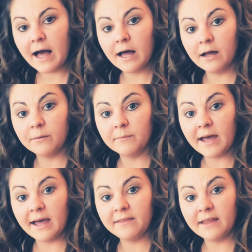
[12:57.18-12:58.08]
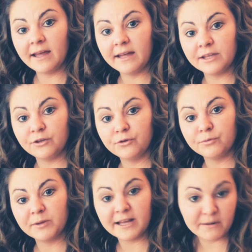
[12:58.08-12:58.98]
um, and that
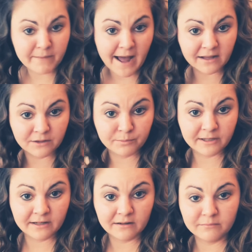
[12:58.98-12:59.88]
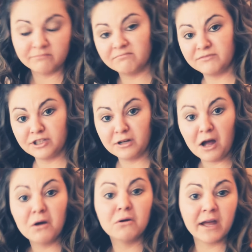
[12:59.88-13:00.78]
you played them back. You played them,
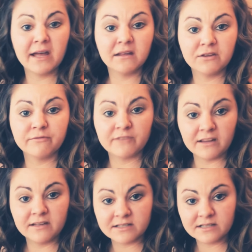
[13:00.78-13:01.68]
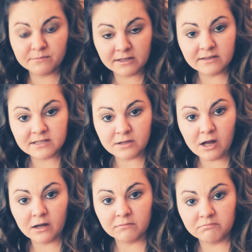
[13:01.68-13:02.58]
oh, okay, you've done this to me this
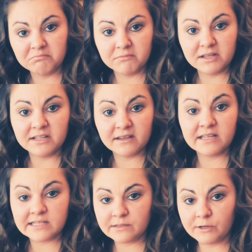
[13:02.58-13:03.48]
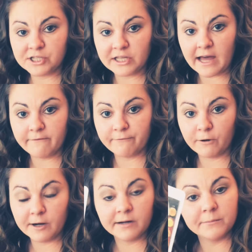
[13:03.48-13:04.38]
long. Th this is what you get
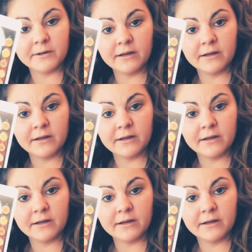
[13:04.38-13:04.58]
for it, and I'm going